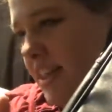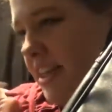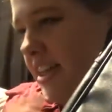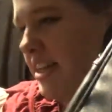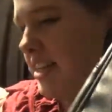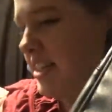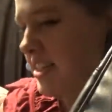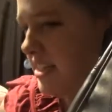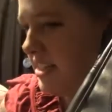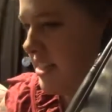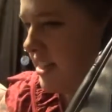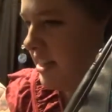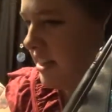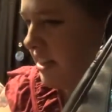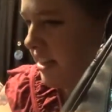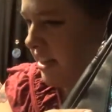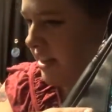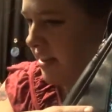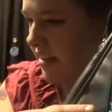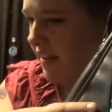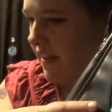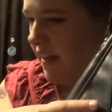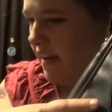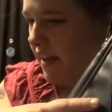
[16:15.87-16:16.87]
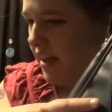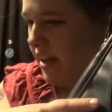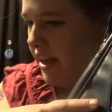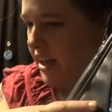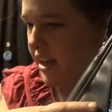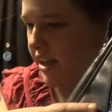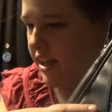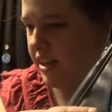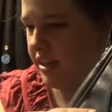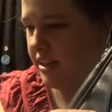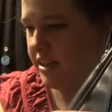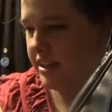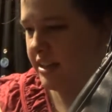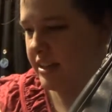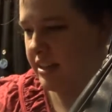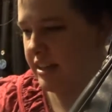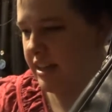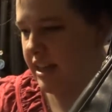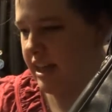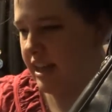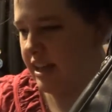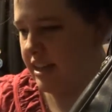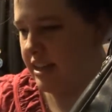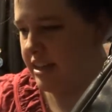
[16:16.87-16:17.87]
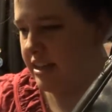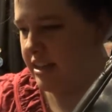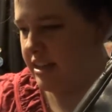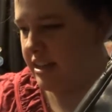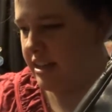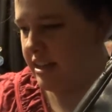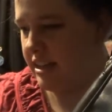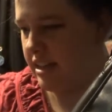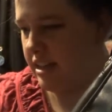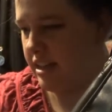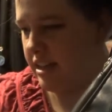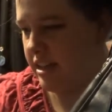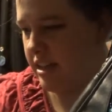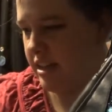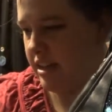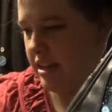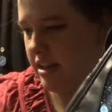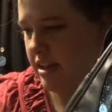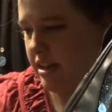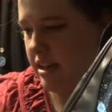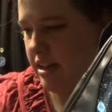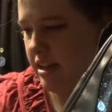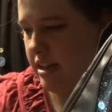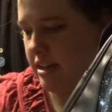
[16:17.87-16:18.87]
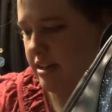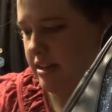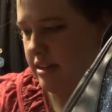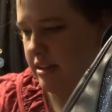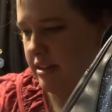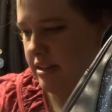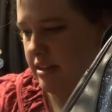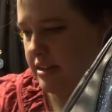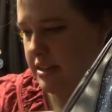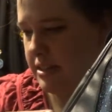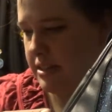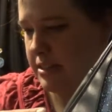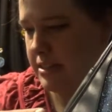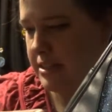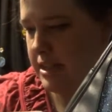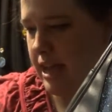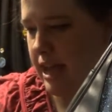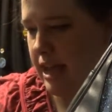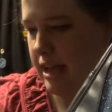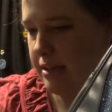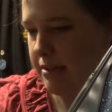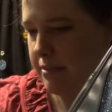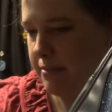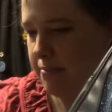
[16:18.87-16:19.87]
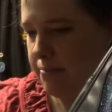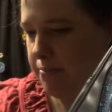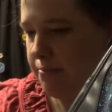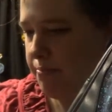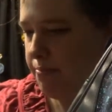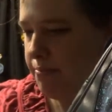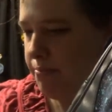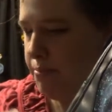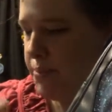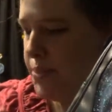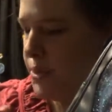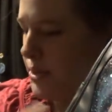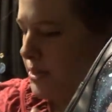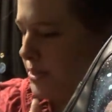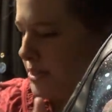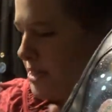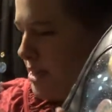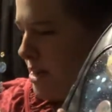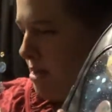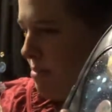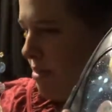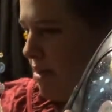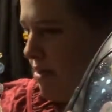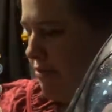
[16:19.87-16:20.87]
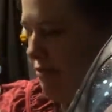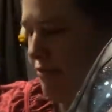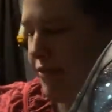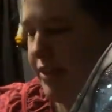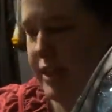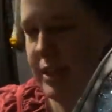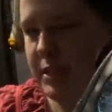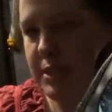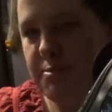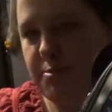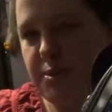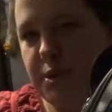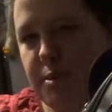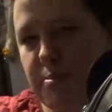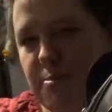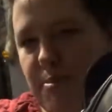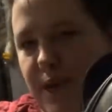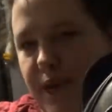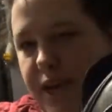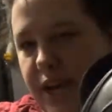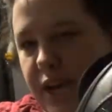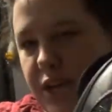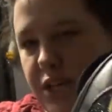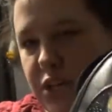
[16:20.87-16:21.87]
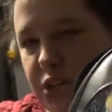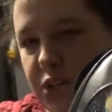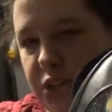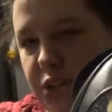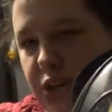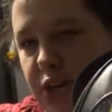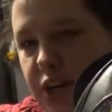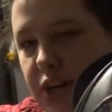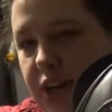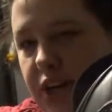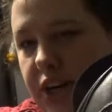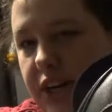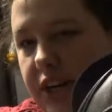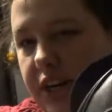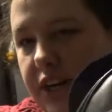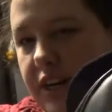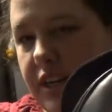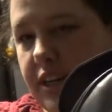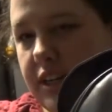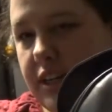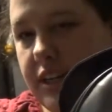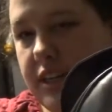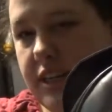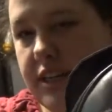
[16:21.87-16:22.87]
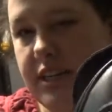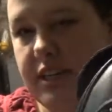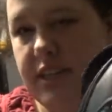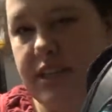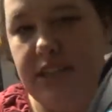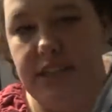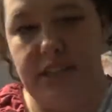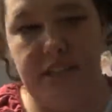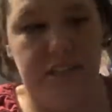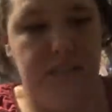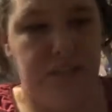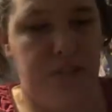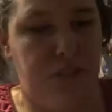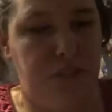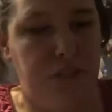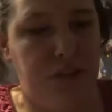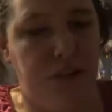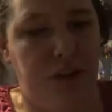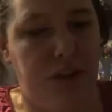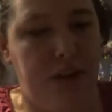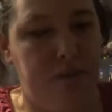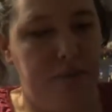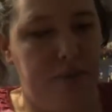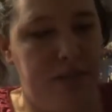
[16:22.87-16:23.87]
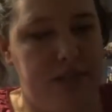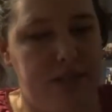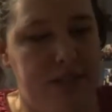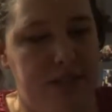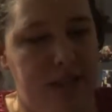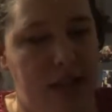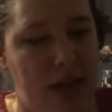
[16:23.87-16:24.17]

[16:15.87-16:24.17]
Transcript: this, you can like tag, post it on my Facebook page or Instagram because